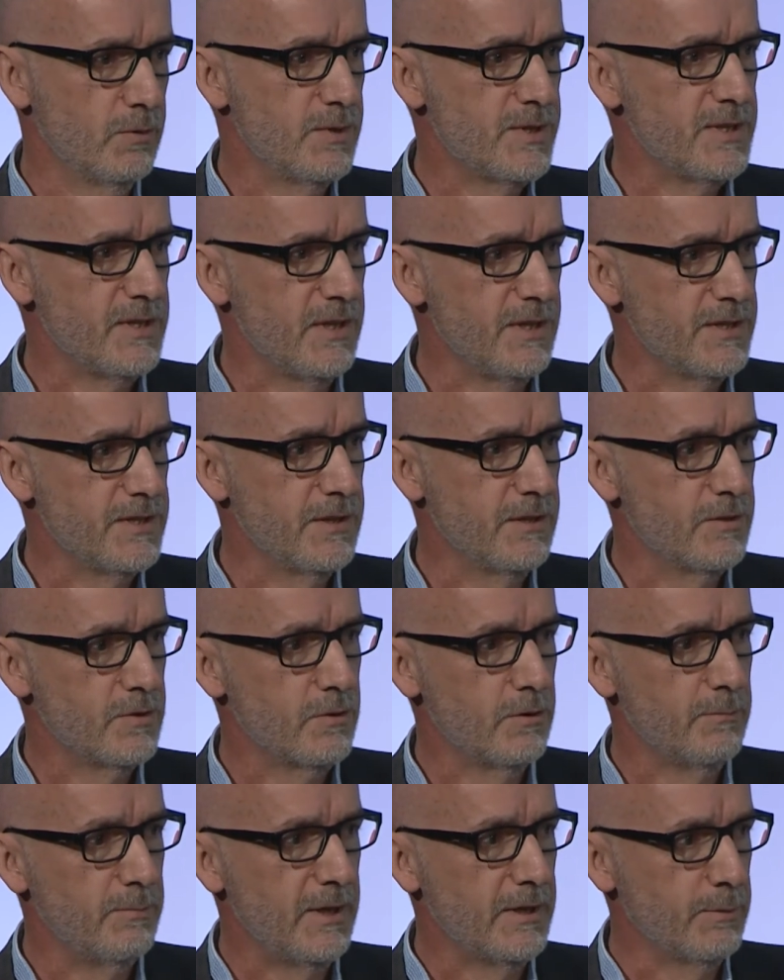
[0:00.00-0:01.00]
sense, and it's
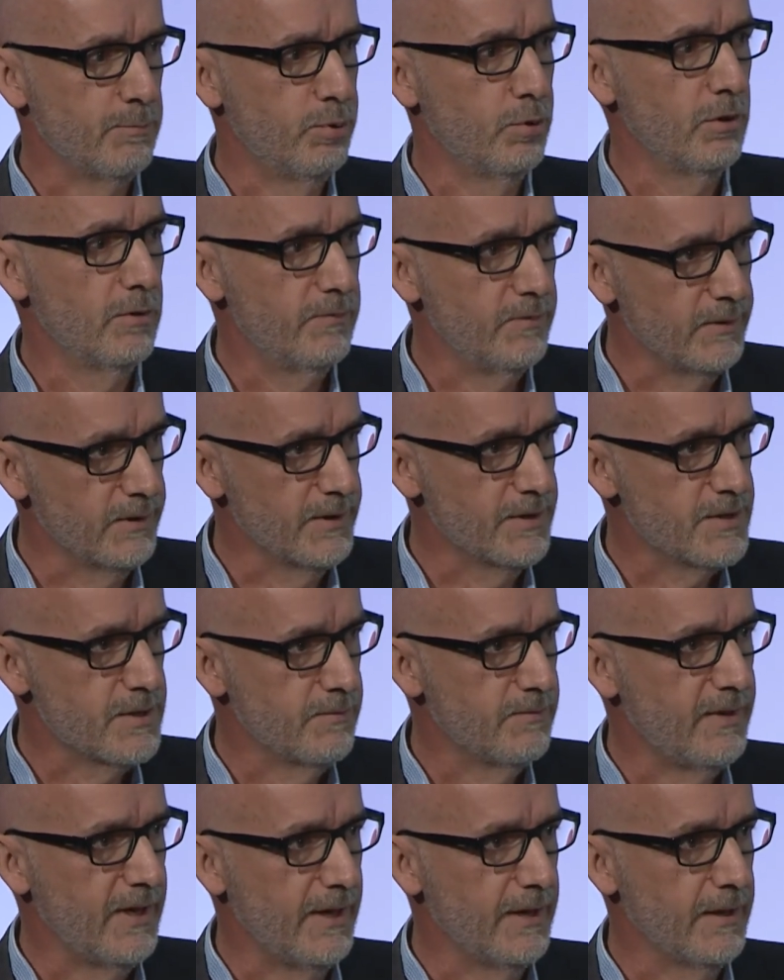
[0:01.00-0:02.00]
all about the provenance
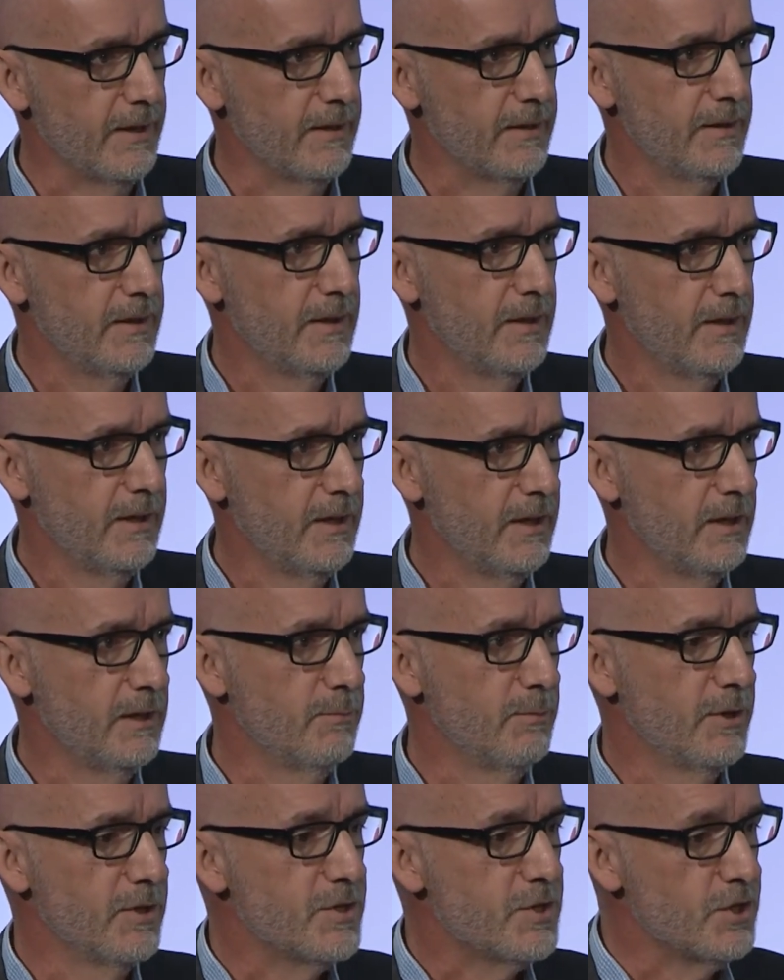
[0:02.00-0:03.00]
of data in the
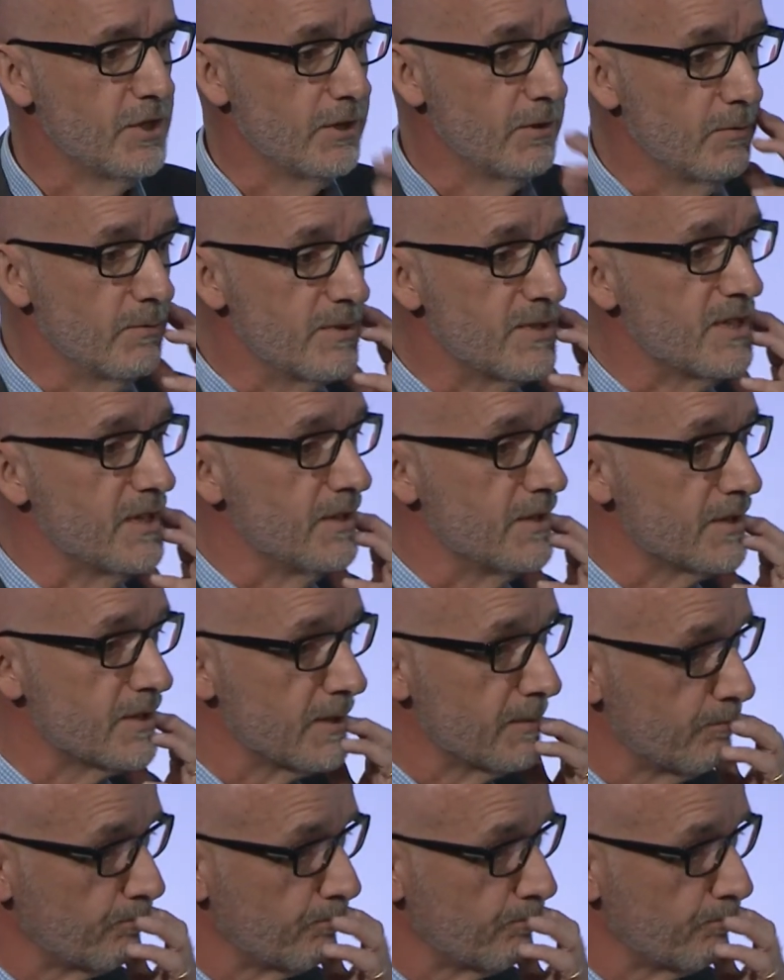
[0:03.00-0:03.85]
most general sense.